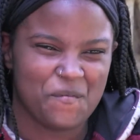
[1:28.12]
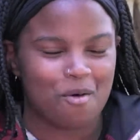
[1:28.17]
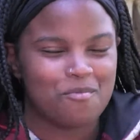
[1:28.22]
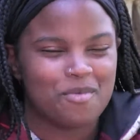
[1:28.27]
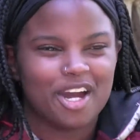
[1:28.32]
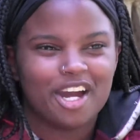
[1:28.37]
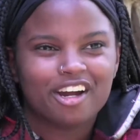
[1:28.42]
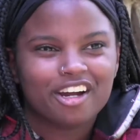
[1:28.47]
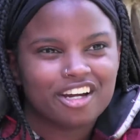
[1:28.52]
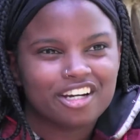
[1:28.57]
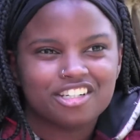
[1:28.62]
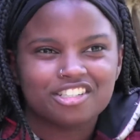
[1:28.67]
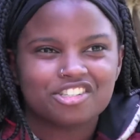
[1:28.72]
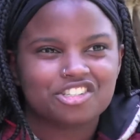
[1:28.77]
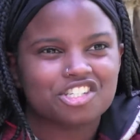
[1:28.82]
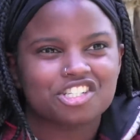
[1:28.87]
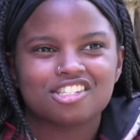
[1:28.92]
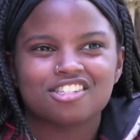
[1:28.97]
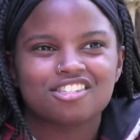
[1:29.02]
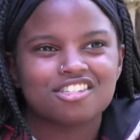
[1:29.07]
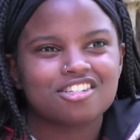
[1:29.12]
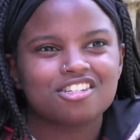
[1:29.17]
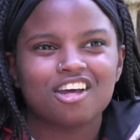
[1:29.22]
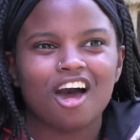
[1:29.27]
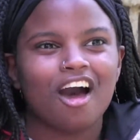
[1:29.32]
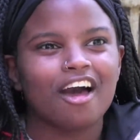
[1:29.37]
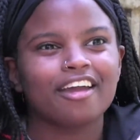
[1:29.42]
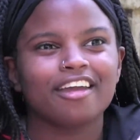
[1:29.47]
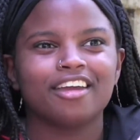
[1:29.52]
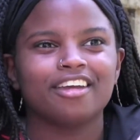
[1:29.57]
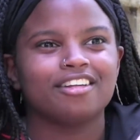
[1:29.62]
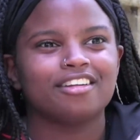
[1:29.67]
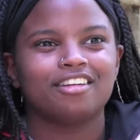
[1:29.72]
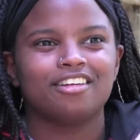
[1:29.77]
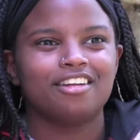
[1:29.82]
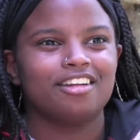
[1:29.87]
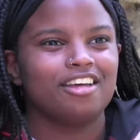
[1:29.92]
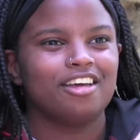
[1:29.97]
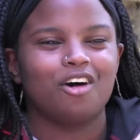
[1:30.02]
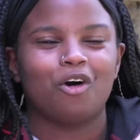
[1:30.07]
America is just stuck
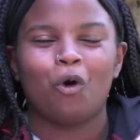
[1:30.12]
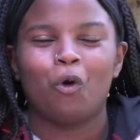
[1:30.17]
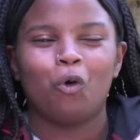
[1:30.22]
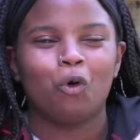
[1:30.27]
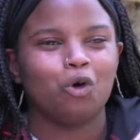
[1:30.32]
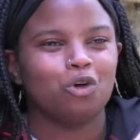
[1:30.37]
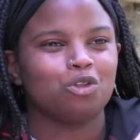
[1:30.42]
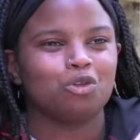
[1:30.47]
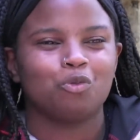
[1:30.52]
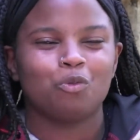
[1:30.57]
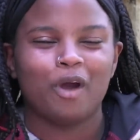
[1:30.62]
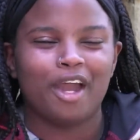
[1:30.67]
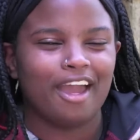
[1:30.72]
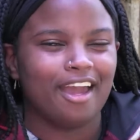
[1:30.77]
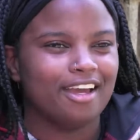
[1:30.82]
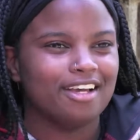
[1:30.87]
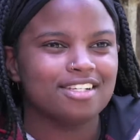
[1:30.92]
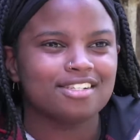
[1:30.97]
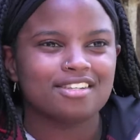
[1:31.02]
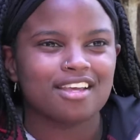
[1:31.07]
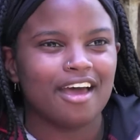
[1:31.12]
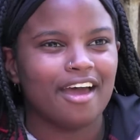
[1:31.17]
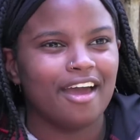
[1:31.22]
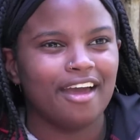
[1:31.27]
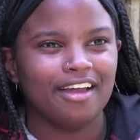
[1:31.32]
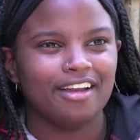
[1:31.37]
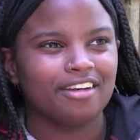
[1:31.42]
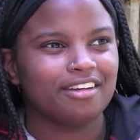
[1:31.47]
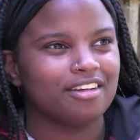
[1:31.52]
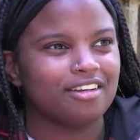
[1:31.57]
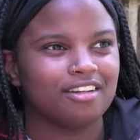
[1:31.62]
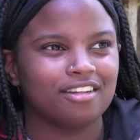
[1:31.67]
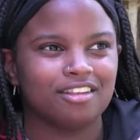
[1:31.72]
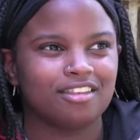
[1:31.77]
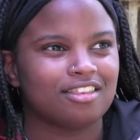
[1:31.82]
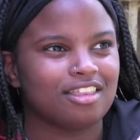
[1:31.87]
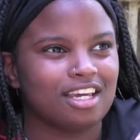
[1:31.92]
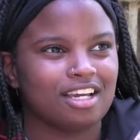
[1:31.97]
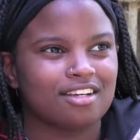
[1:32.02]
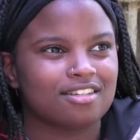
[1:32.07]
in old ways and
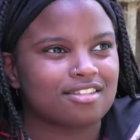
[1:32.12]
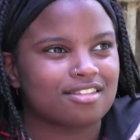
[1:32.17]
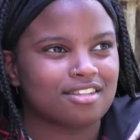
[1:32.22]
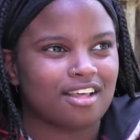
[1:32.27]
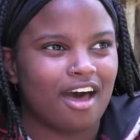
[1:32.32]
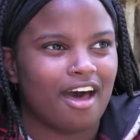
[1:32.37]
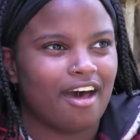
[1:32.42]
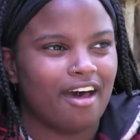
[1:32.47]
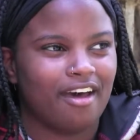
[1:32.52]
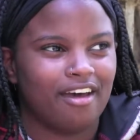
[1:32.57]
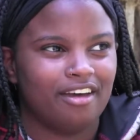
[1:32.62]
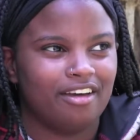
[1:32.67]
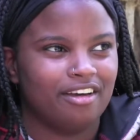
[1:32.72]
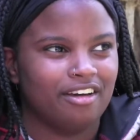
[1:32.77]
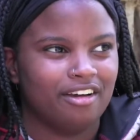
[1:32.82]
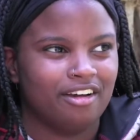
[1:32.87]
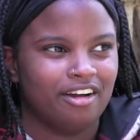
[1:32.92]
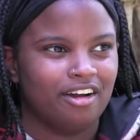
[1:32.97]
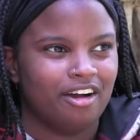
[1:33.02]
thinks that